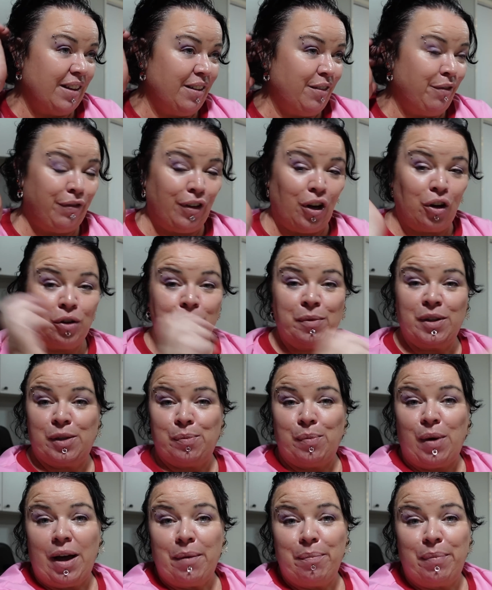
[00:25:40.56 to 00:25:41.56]
Vlogmas
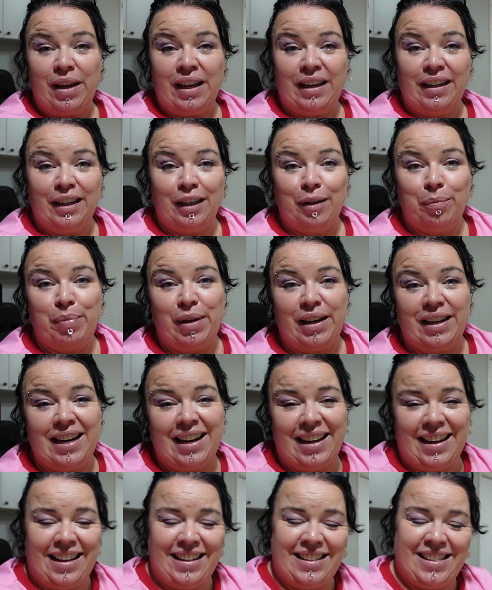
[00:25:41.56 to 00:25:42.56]
might be a little bit
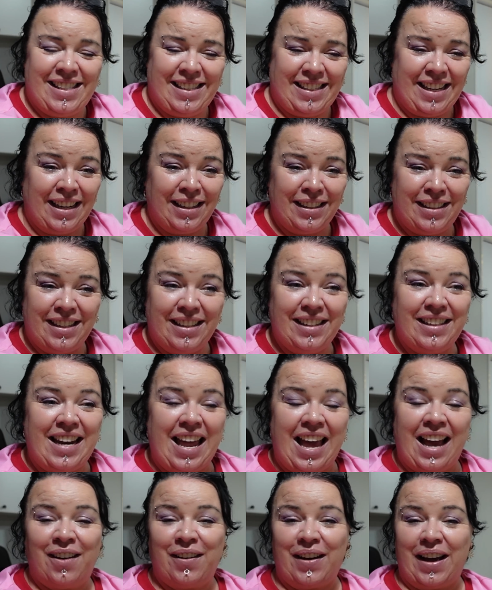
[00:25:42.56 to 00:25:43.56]
stunted
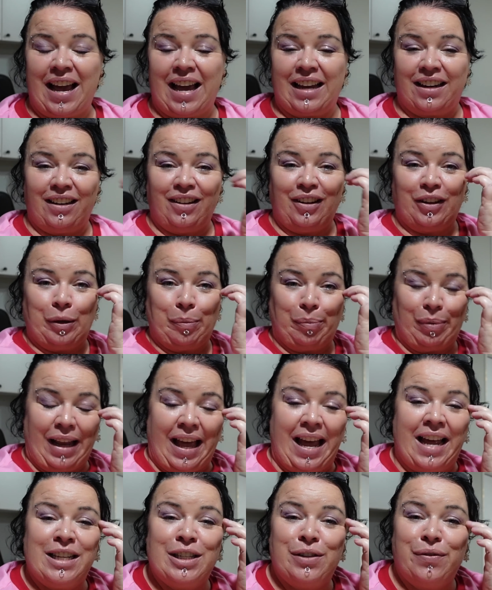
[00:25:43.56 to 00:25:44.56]
now. I had a lot of
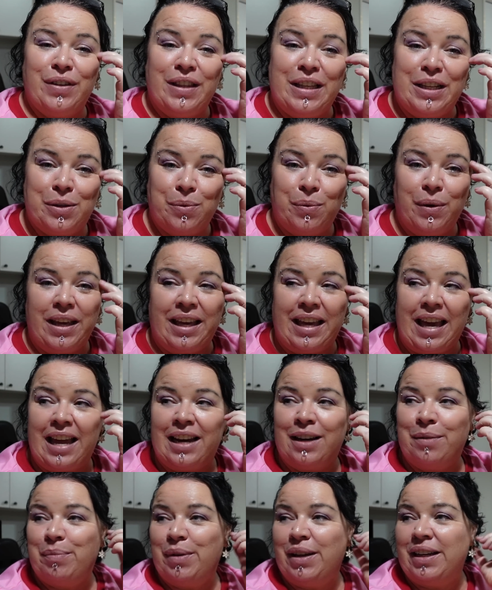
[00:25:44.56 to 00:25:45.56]
plans for this
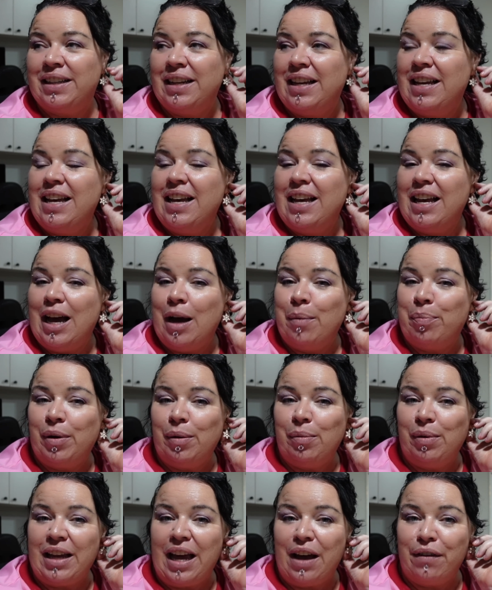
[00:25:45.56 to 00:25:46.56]
weekend, but I'll
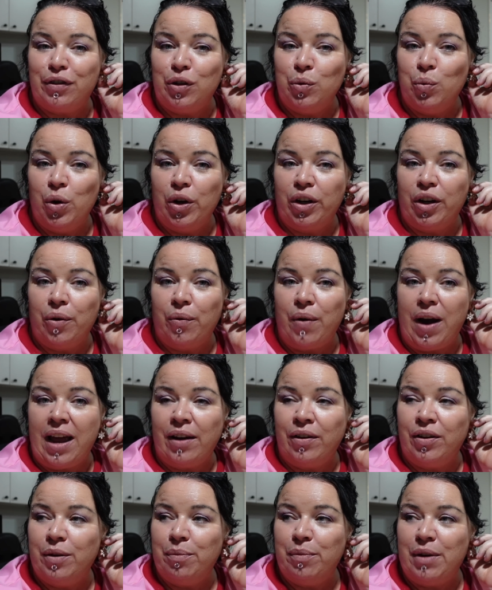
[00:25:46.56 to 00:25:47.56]
probably have to work
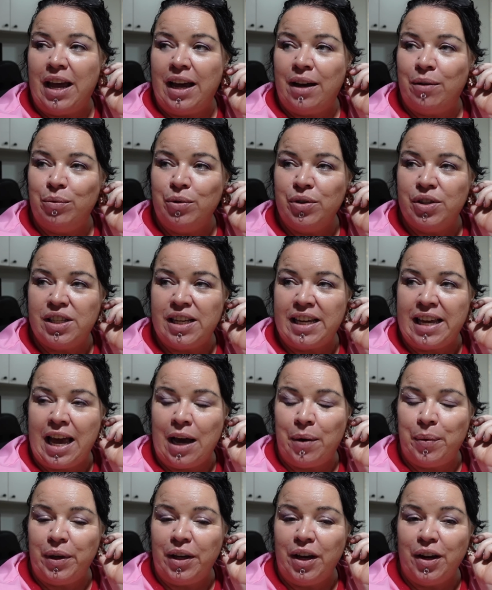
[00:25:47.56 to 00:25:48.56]
around them now. We'll see
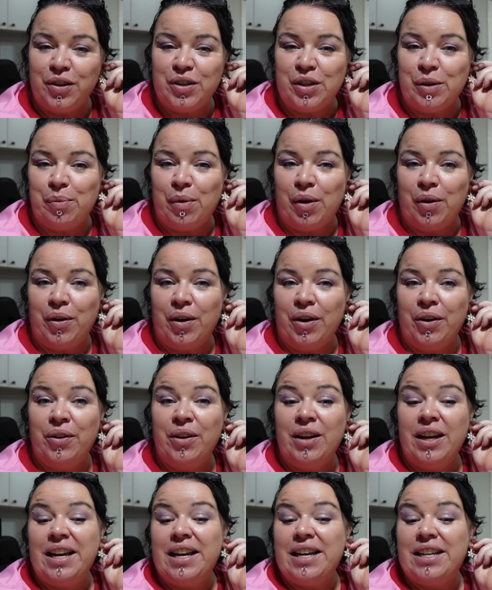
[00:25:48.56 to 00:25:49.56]
how we go tomorrow.
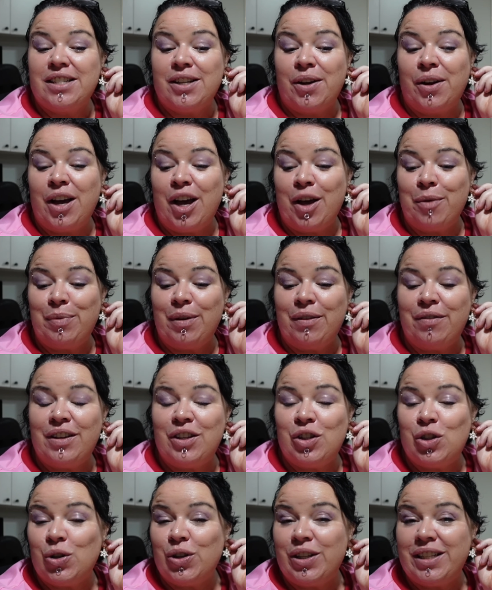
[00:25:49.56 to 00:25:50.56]
So I hope you've
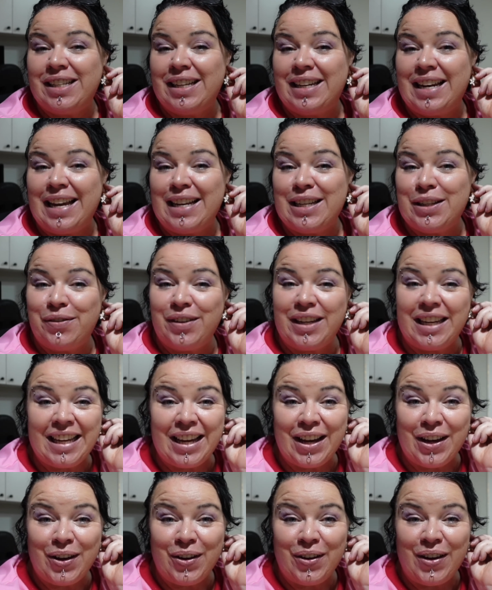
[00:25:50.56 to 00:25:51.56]
enjoyed today's video,
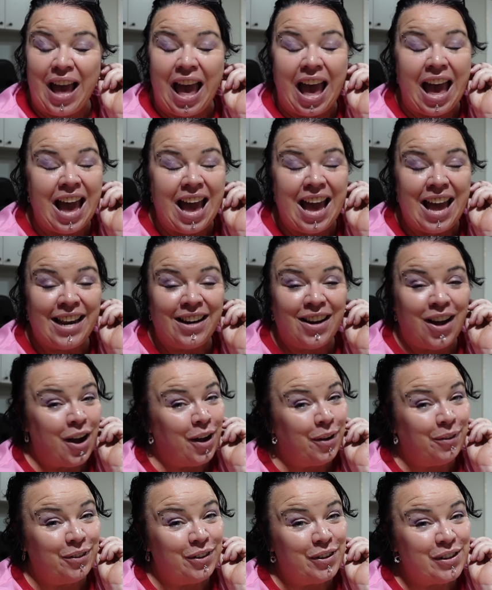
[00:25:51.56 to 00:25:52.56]
and
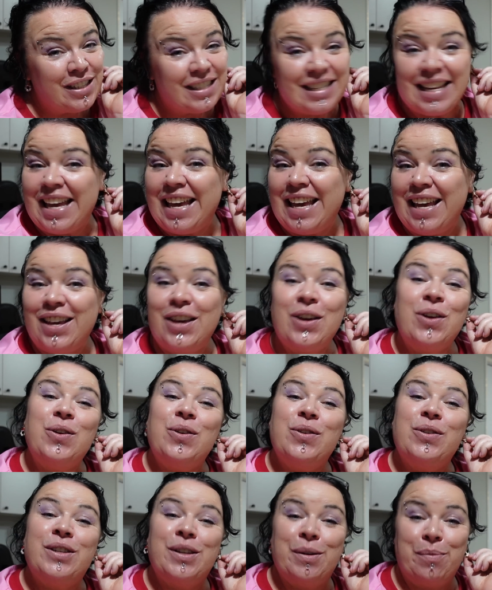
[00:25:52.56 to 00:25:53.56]
I will see
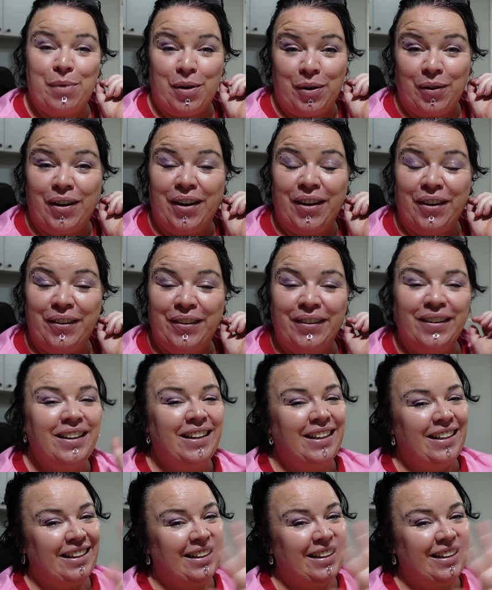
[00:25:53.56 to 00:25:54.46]
you tomorrow.